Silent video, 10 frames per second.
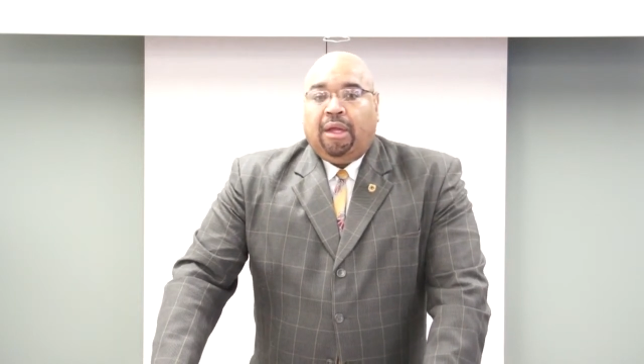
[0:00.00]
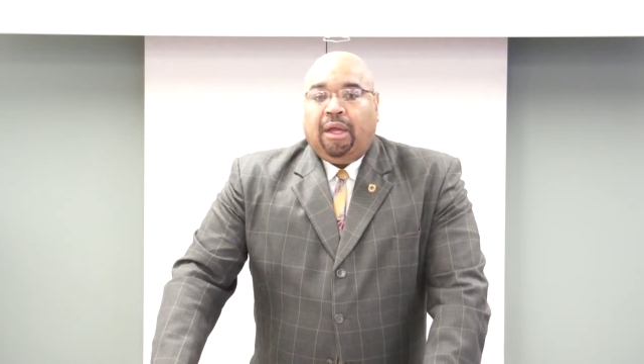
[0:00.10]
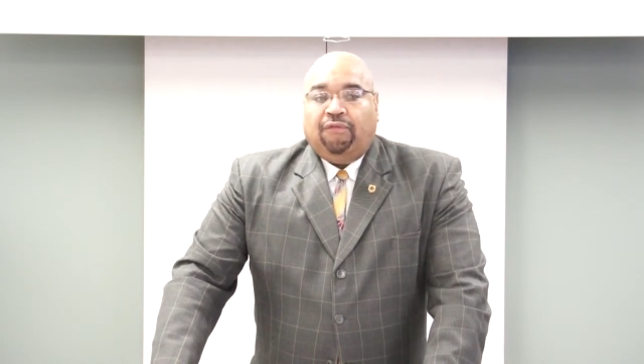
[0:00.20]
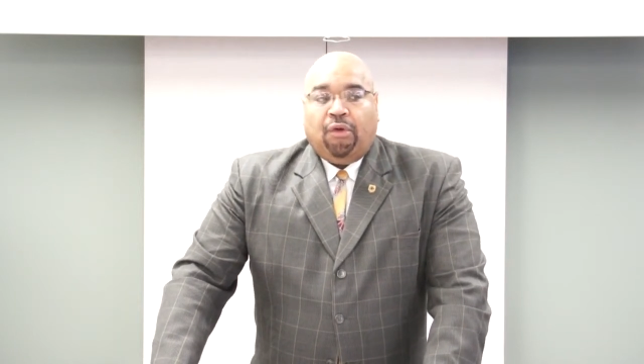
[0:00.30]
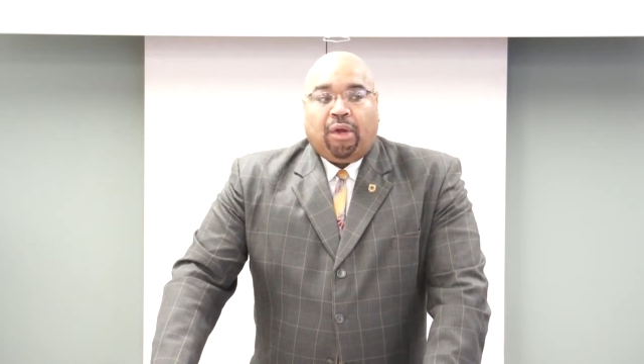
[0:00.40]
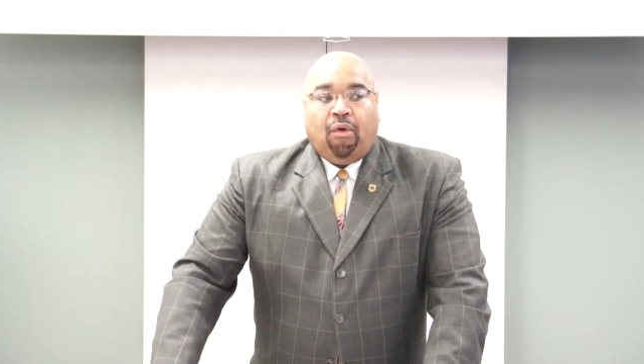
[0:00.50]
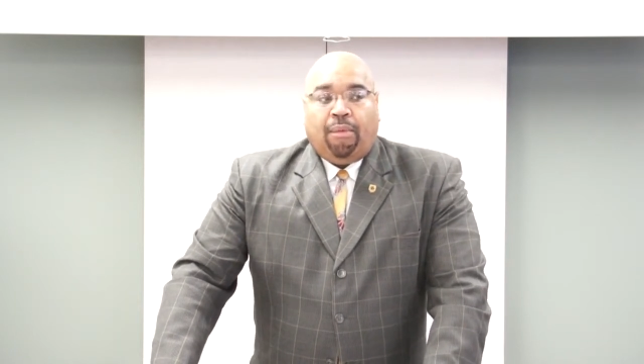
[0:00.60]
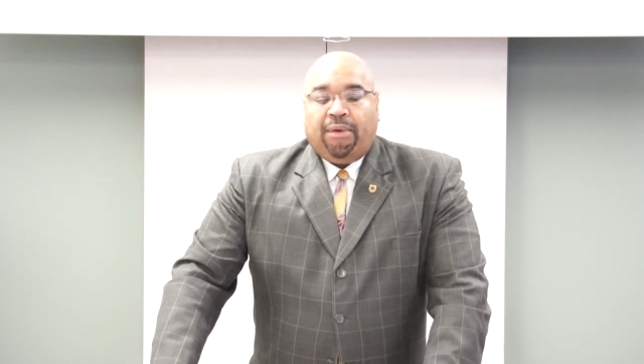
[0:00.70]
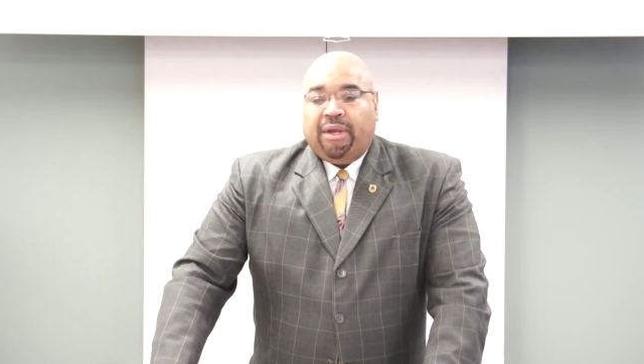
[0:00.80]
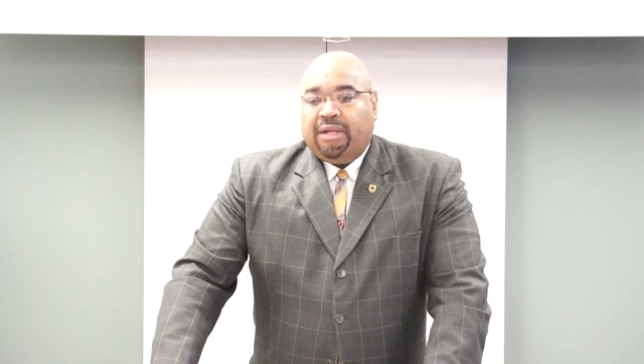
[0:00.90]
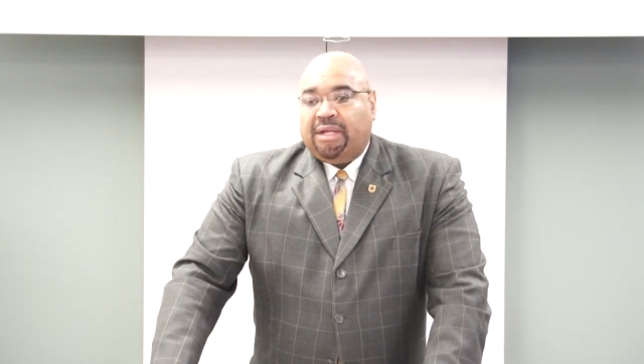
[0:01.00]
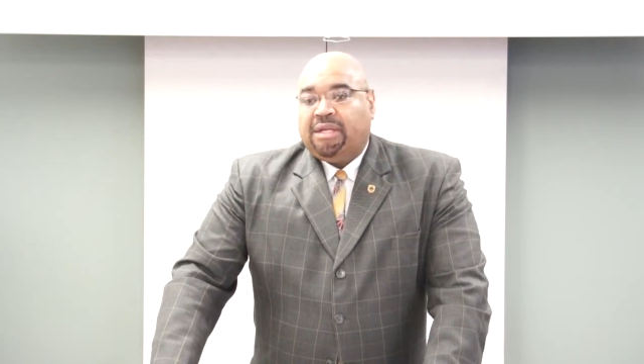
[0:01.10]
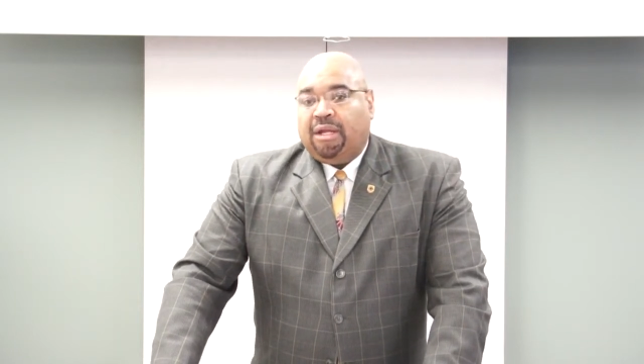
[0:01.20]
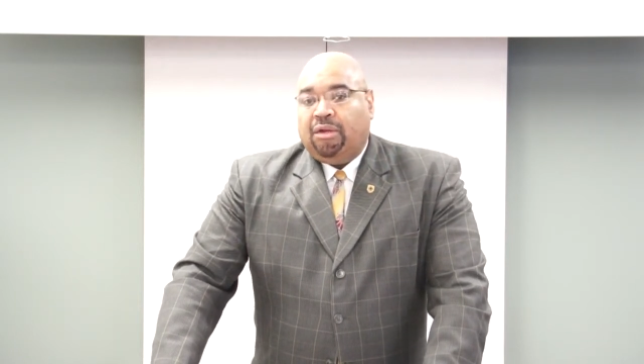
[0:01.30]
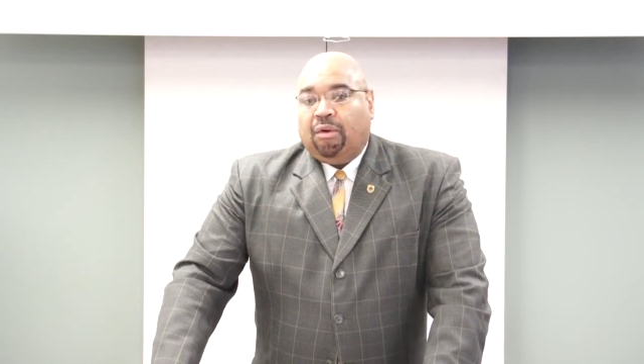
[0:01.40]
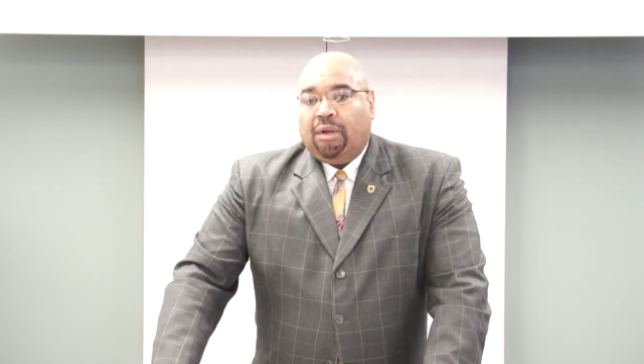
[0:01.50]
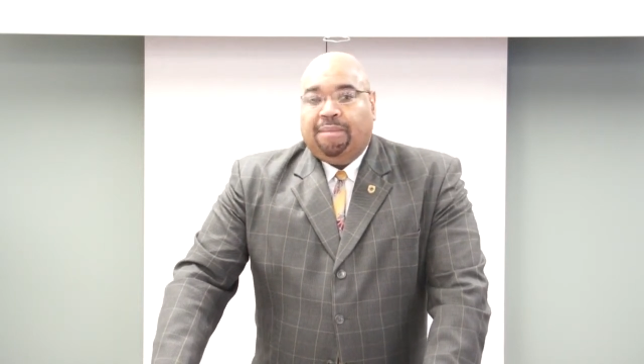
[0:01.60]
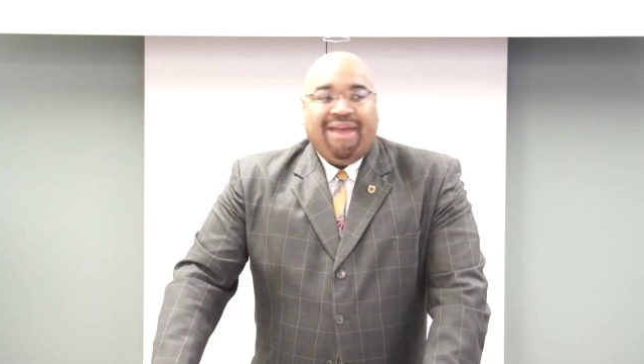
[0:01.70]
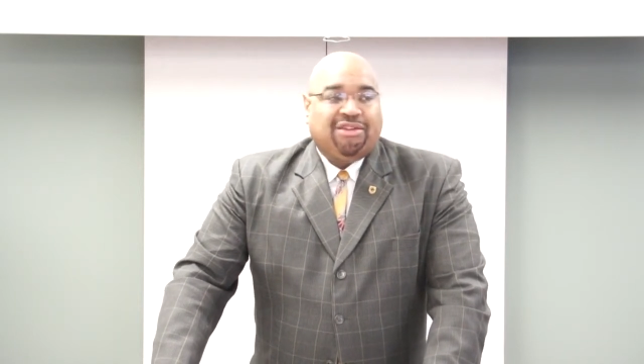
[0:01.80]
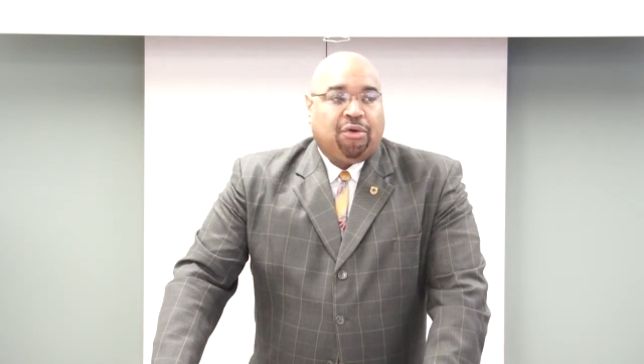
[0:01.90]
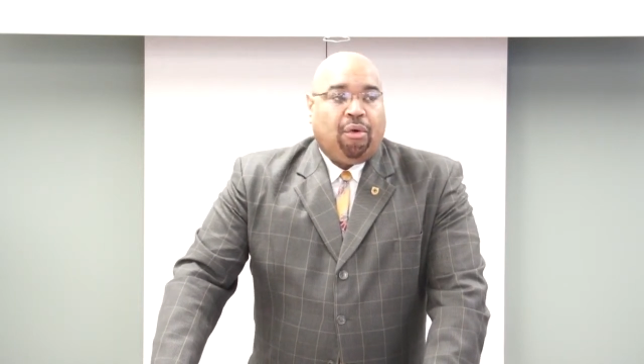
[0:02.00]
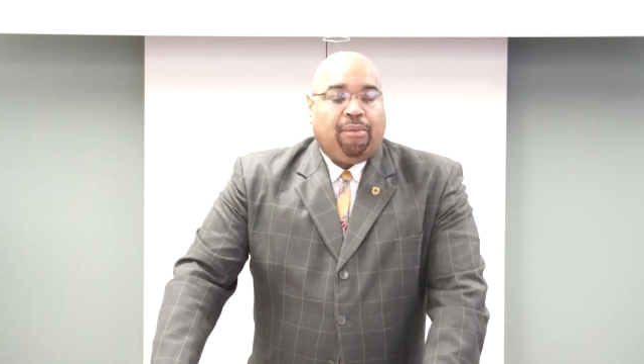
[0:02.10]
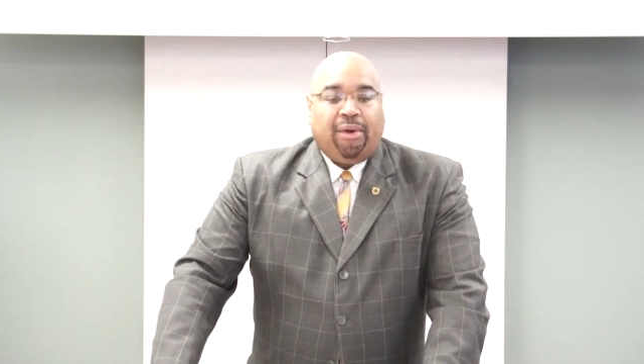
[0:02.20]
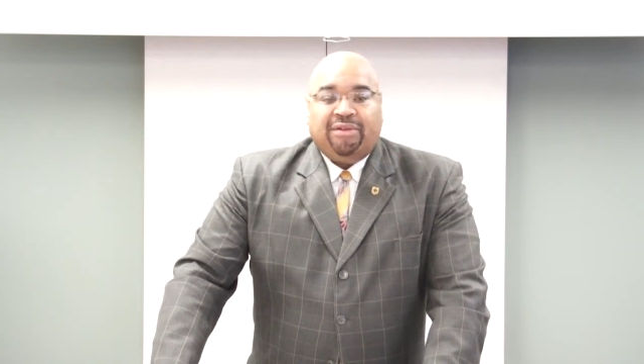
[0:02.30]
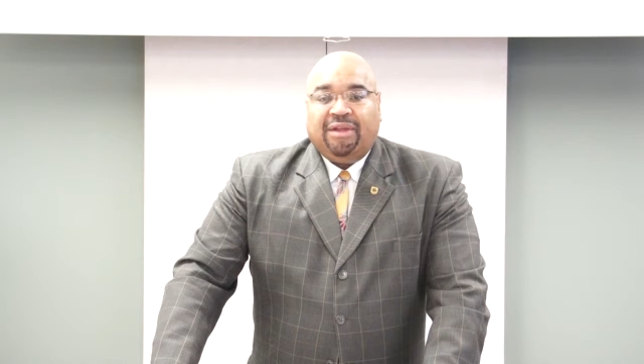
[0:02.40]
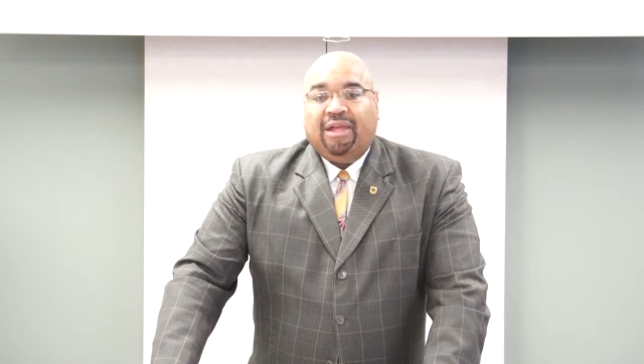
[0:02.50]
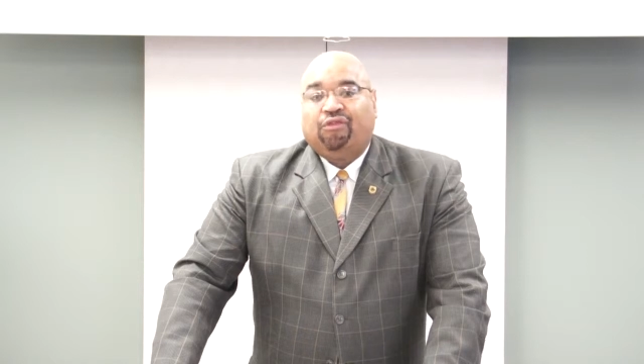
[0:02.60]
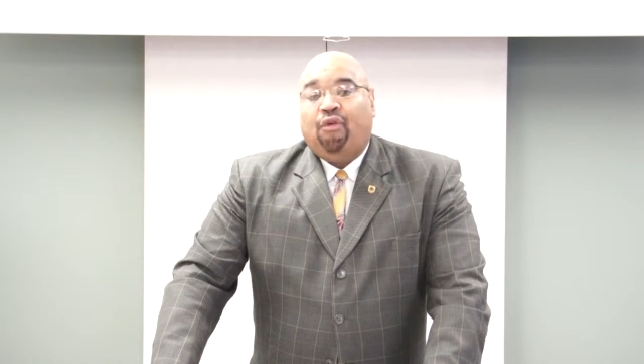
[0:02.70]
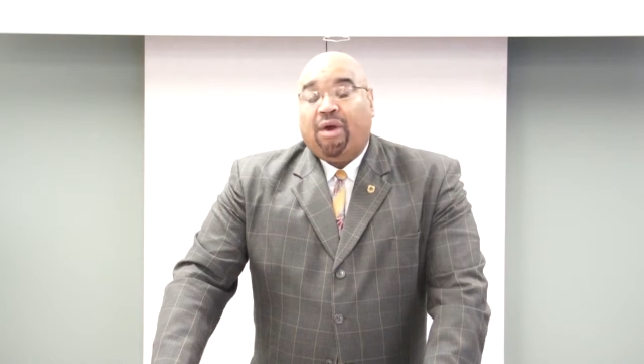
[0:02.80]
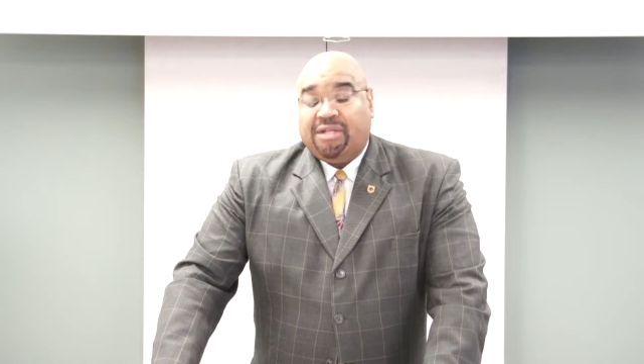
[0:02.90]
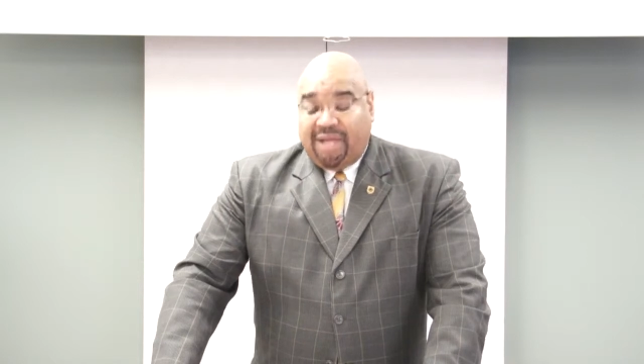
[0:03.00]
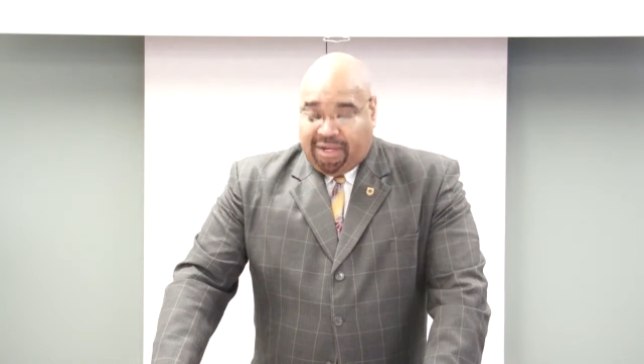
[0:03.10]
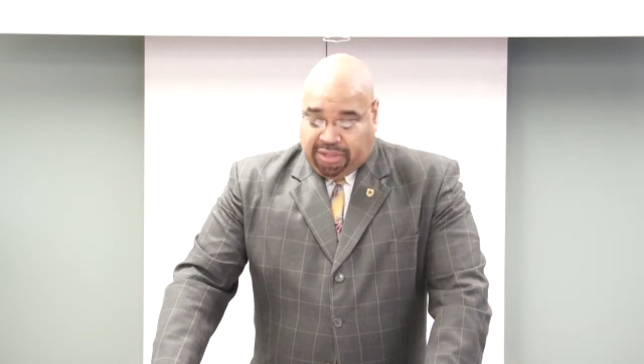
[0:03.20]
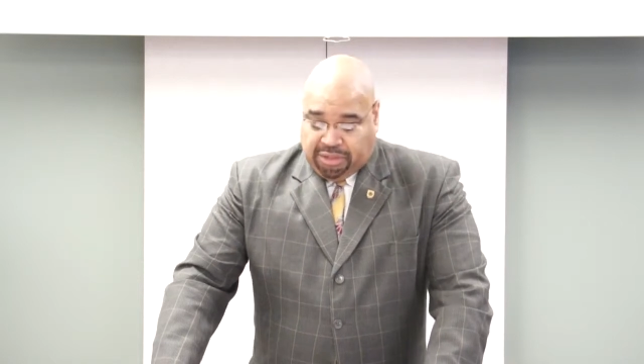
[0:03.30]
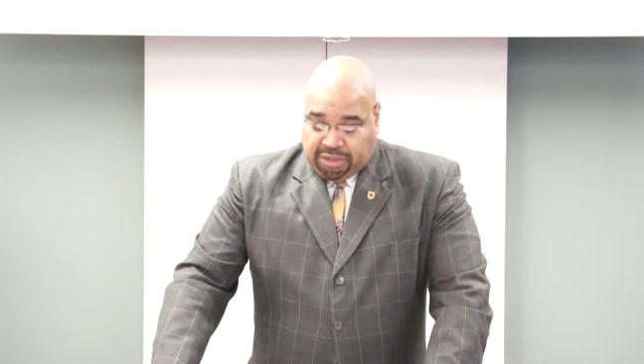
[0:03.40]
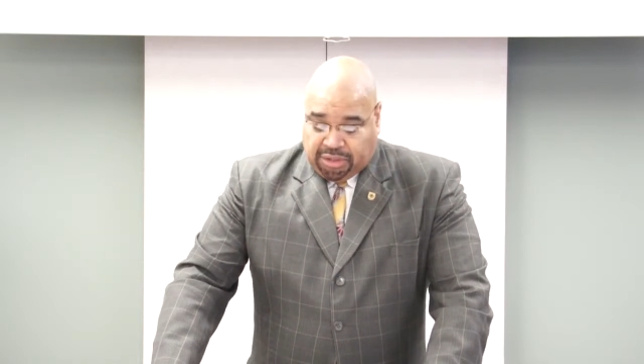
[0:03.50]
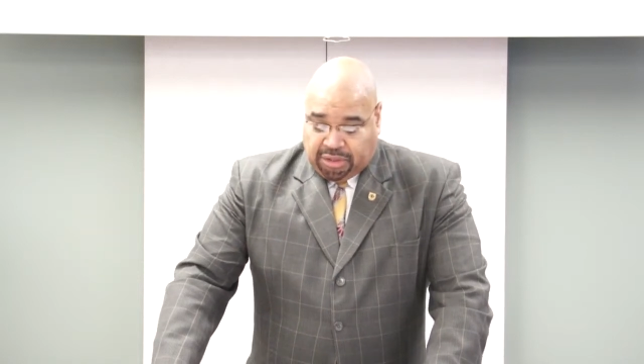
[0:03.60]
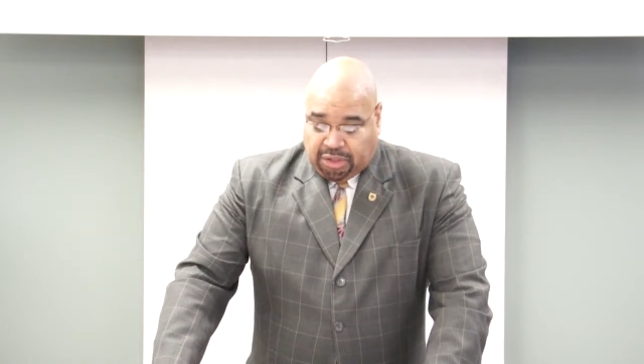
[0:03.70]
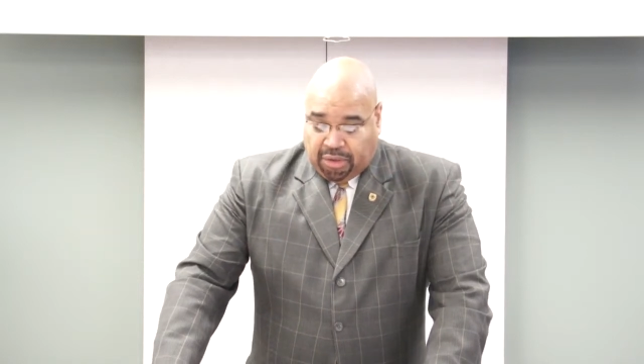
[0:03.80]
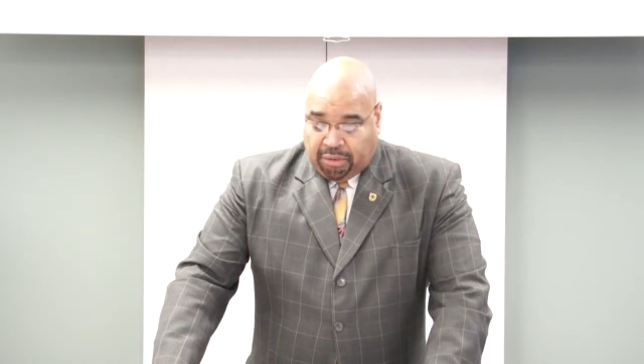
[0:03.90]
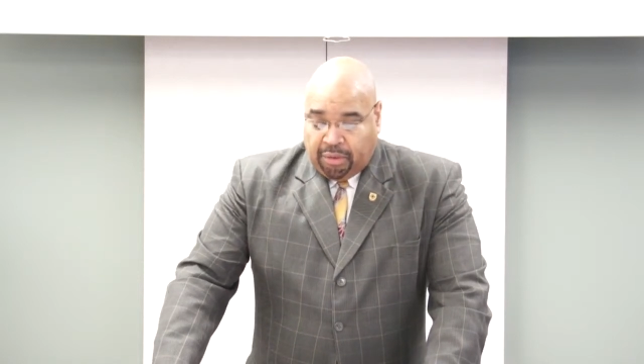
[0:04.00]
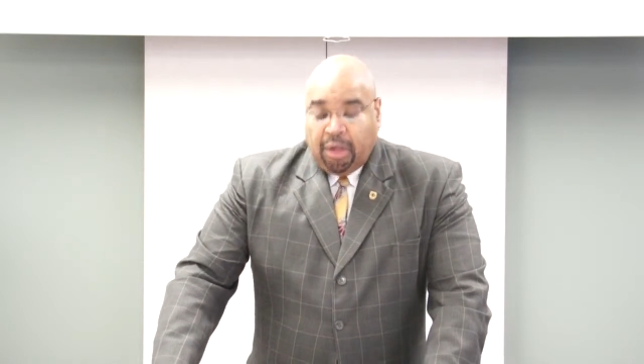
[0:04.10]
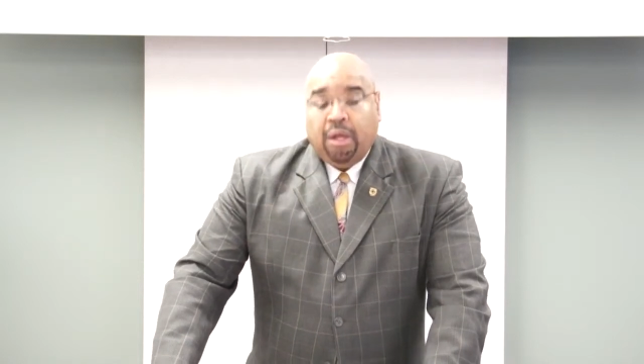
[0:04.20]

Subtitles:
if you're incorporated in that state, you are a domestic corporation as far as Texas is concerned.